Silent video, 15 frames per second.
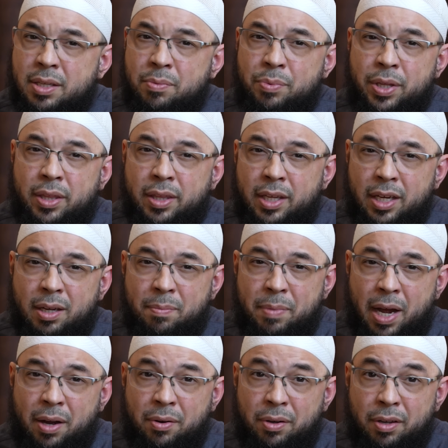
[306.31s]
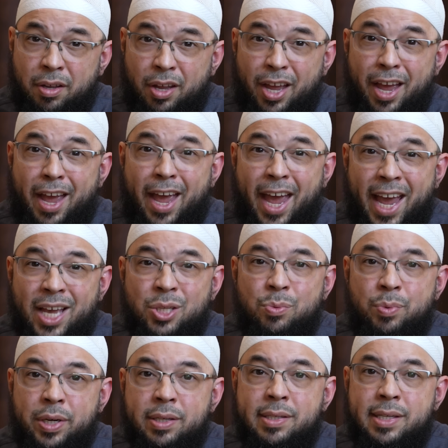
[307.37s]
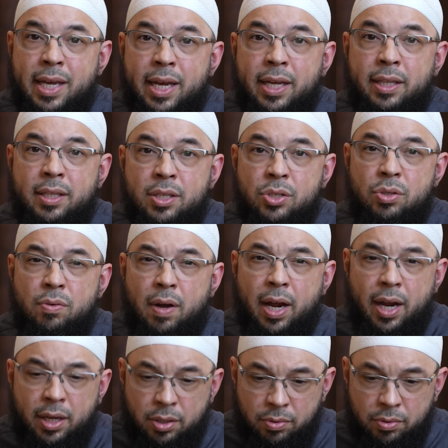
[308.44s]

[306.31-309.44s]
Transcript: that we think about as we're saying this dua.